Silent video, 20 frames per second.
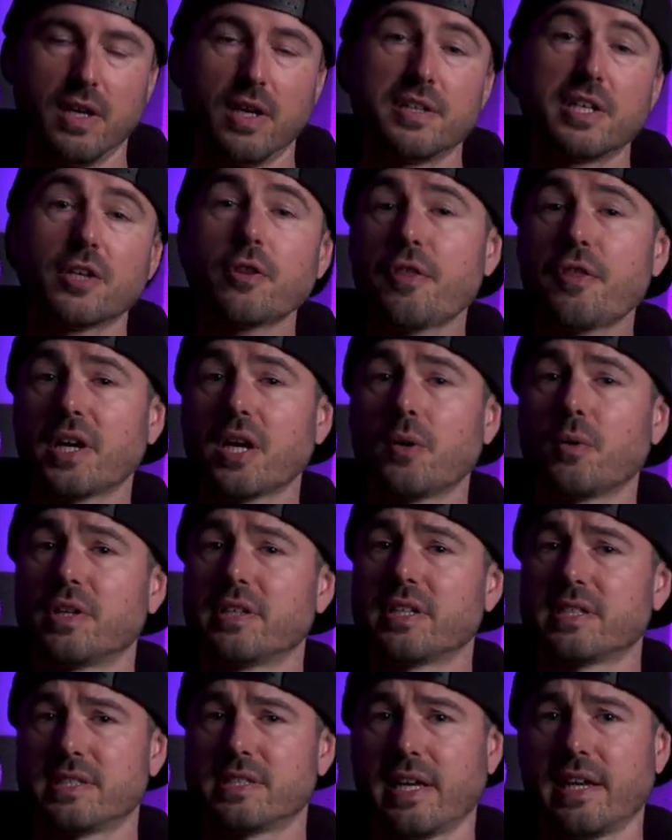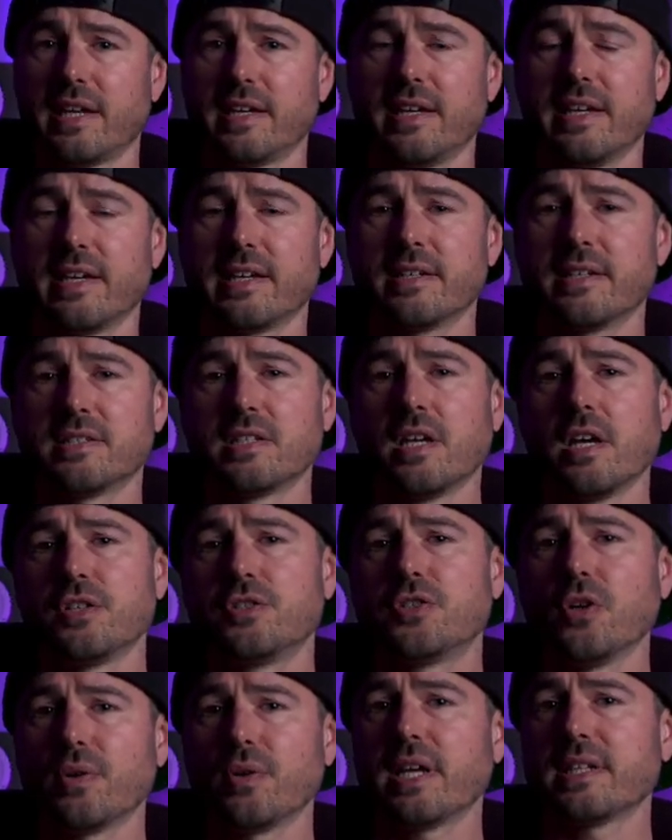The other thing I wanted to say is
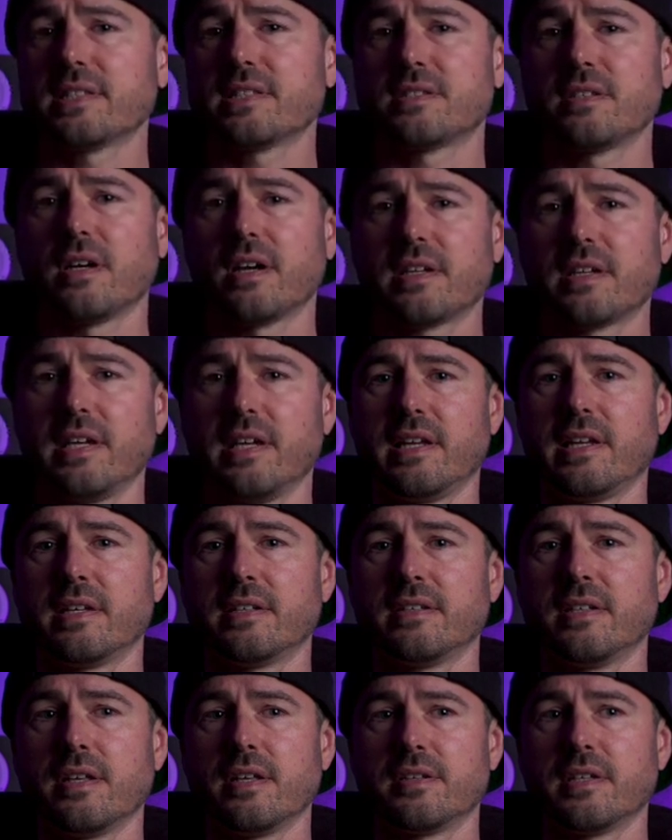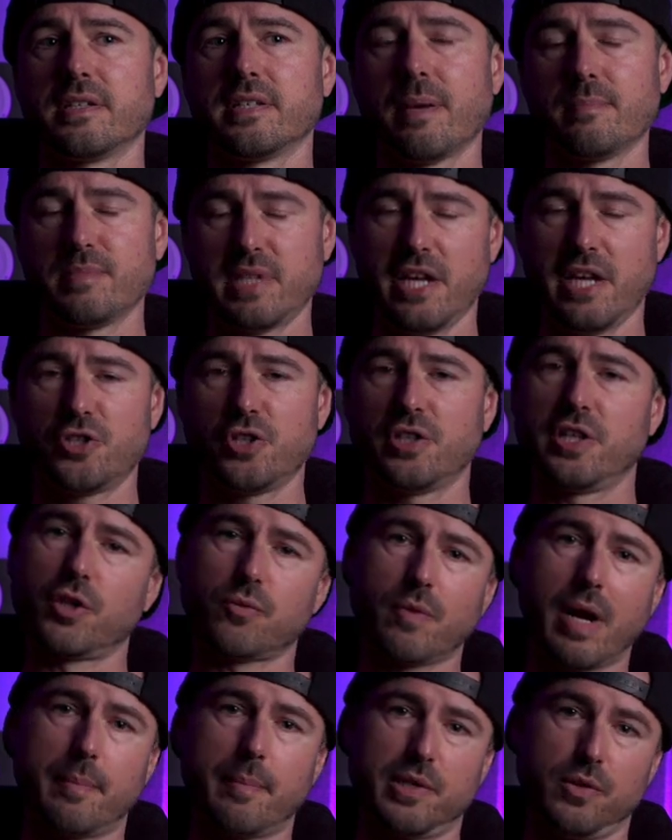don't get stuck in the temptation in
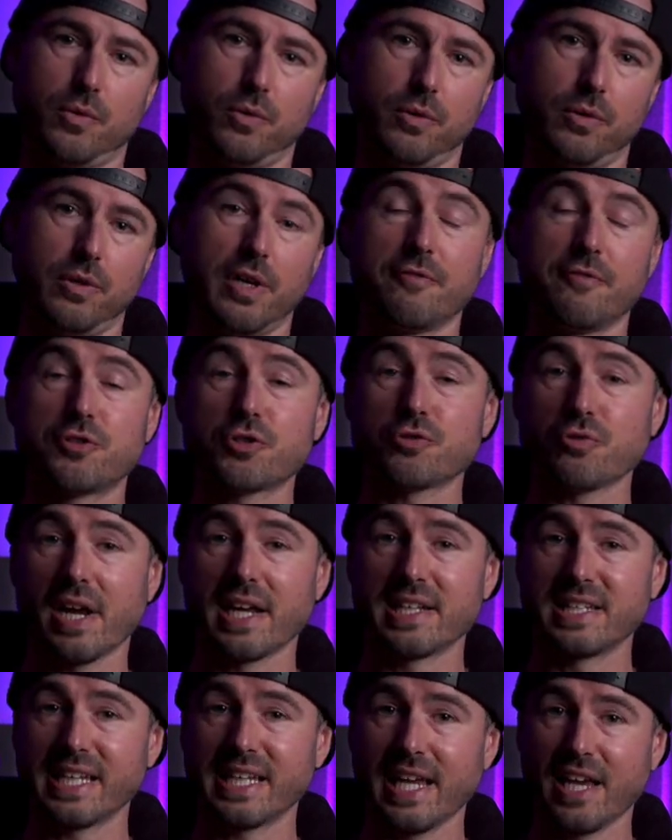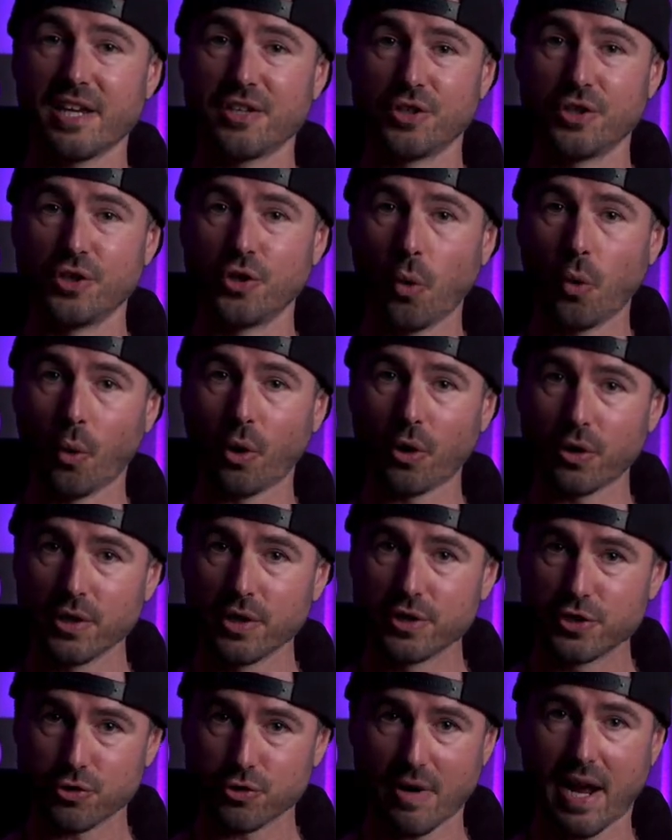the rabbit hole of trying to get your
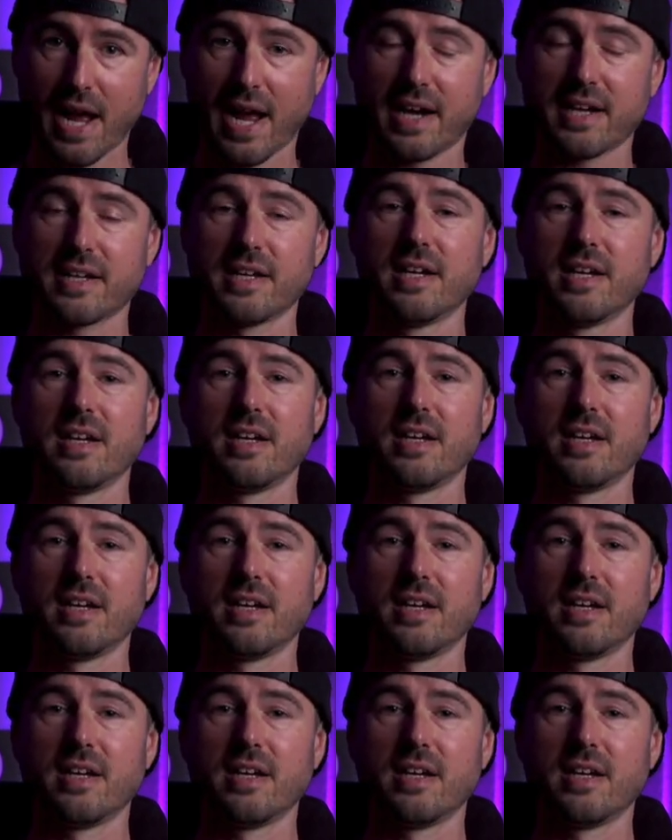track